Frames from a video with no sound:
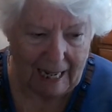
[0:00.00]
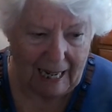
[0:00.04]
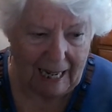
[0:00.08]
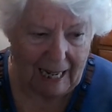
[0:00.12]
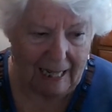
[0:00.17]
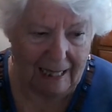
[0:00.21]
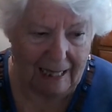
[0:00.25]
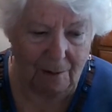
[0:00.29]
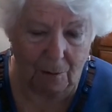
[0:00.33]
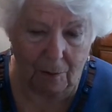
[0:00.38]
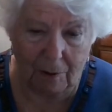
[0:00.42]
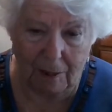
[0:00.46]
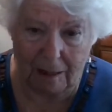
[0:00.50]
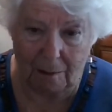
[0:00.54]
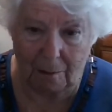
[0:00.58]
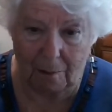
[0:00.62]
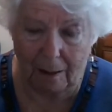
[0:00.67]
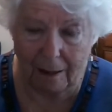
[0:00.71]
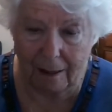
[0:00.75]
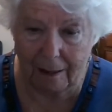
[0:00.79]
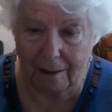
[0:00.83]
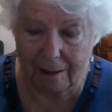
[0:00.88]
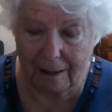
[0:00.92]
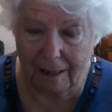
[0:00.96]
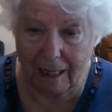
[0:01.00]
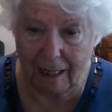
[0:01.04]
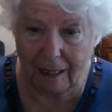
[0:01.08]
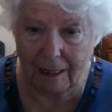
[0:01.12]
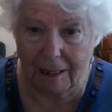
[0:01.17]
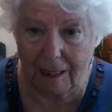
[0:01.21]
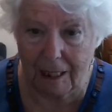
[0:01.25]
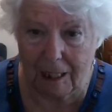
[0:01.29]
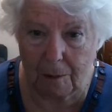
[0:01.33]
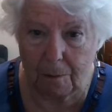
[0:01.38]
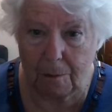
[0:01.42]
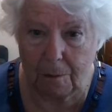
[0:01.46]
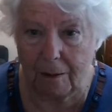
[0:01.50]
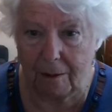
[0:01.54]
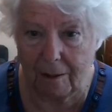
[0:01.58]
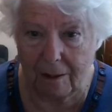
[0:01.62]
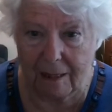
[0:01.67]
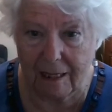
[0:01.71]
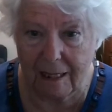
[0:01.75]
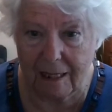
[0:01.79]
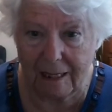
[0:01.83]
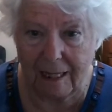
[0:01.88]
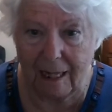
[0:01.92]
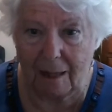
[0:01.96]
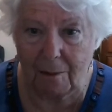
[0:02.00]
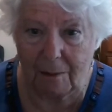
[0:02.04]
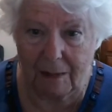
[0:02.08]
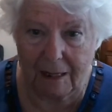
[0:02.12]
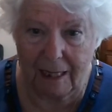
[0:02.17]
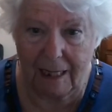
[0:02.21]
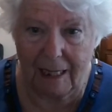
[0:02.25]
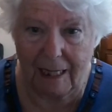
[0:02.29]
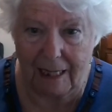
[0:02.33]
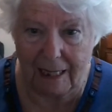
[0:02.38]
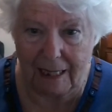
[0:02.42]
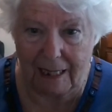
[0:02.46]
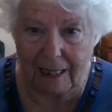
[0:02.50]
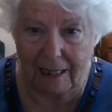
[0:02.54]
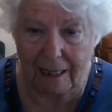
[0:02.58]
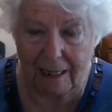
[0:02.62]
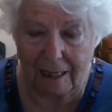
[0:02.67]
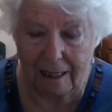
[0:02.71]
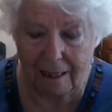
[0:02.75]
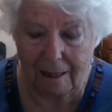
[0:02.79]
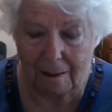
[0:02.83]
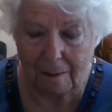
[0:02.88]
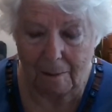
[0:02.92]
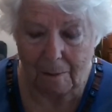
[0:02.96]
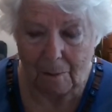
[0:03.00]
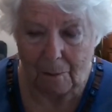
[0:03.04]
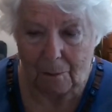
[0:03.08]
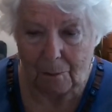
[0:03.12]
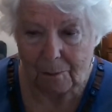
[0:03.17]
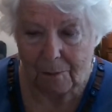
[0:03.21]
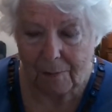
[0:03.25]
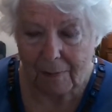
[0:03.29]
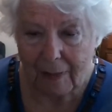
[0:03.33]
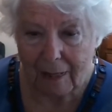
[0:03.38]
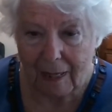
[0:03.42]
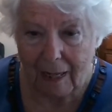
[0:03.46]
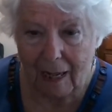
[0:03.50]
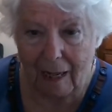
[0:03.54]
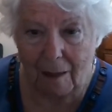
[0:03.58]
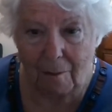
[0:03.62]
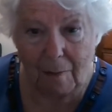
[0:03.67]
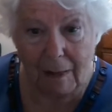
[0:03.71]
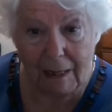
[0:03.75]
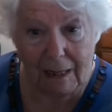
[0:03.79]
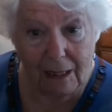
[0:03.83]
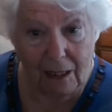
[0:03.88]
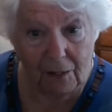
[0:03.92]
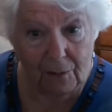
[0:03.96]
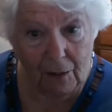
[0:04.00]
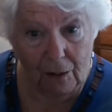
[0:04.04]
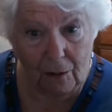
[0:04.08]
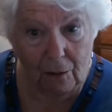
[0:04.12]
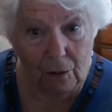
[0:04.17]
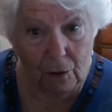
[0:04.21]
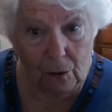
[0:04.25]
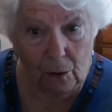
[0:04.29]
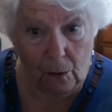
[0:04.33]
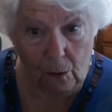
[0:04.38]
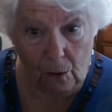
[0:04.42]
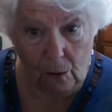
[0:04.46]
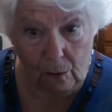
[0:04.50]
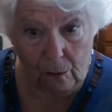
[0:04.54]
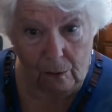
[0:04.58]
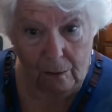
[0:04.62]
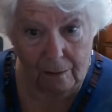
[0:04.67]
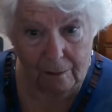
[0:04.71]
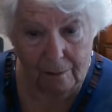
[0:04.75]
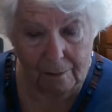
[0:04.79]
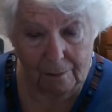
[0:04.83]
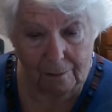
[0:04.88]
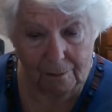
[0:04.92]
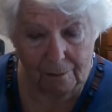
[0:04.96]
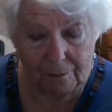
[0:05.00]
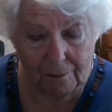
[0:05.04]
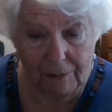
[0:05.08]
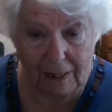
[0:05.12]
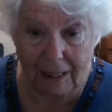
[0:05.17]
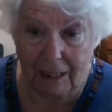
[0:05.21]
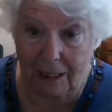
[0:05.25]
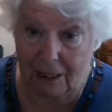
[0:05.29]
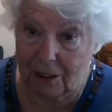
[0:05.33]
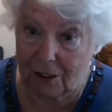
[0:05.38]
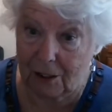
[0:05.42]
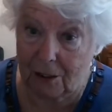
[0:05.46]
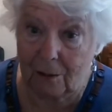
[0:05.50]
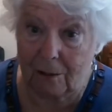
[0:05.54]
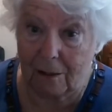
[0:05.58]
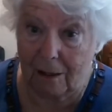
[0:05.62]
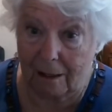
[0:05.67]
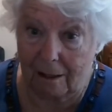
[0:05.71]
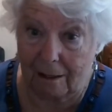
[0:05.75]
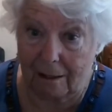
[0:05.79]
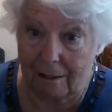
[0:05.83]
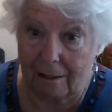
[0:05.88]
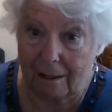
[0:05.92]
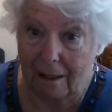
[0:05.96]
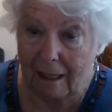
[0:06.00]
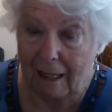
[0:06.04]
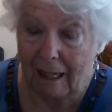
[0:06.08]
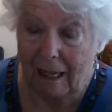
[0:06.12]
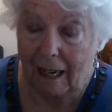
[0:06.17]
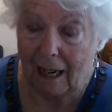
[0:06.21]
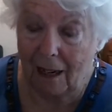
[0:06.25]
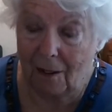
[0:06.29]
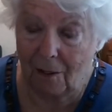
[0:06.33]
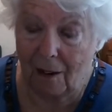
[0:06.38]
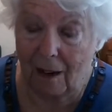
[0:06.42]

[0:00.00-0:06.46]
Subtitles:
And one of my kind spirits stepped in and made the phone call. They can do that. I've